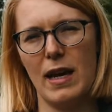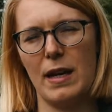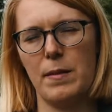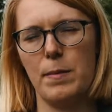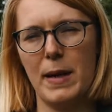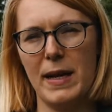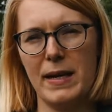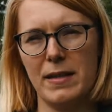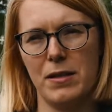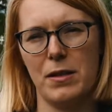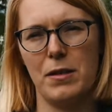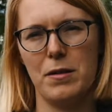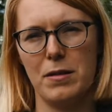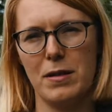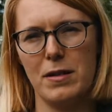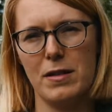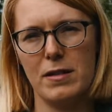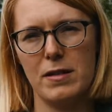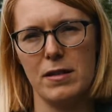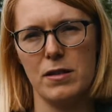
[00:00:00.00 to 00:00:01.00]
and pet
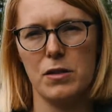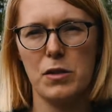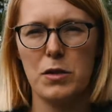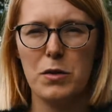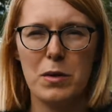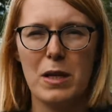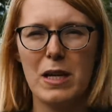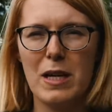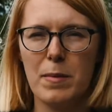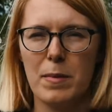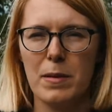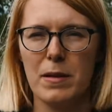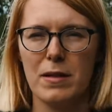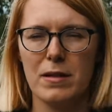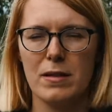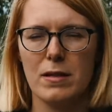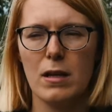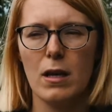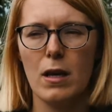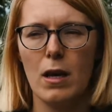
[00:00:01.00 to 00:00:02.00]
owners and
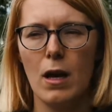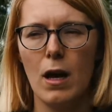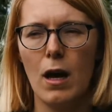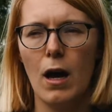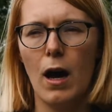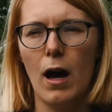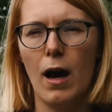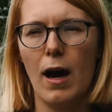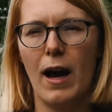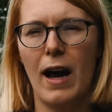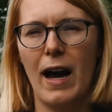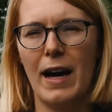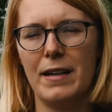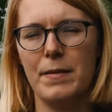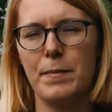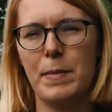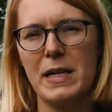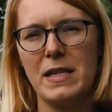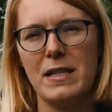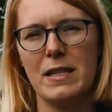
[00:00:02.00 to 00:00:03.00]
zookeepers, uh,
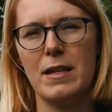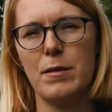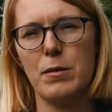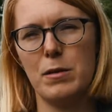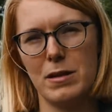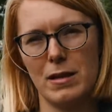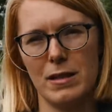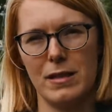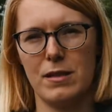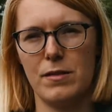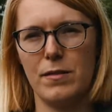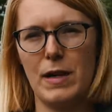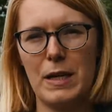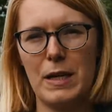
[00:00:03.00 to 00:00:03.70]
and basically it was a list of